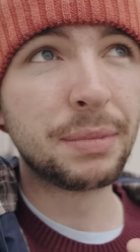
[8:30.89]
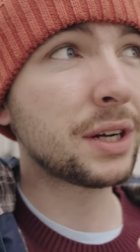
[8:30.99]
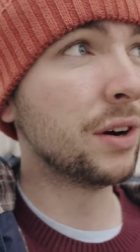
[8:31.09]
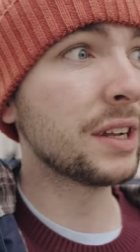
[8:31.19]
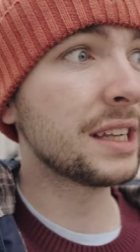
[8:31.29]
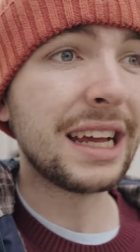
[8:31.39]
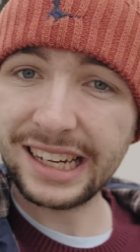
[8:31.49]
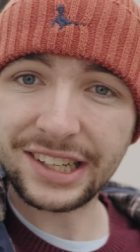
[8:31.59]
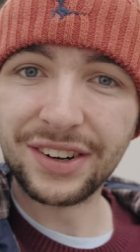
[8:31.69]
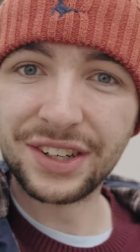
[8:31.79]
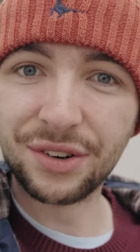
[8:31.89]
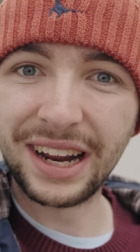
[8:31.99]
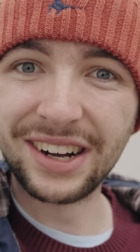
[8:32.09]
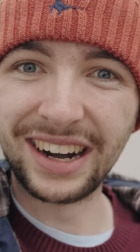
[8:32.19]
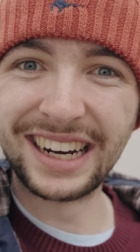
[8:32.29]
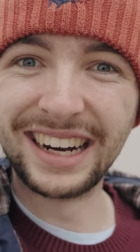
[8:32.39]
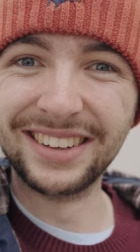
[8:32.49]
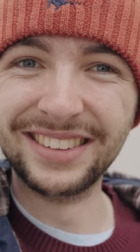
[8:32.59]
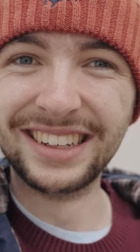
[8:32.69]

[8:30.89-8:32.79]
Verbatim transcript: because it's starting to rain right now.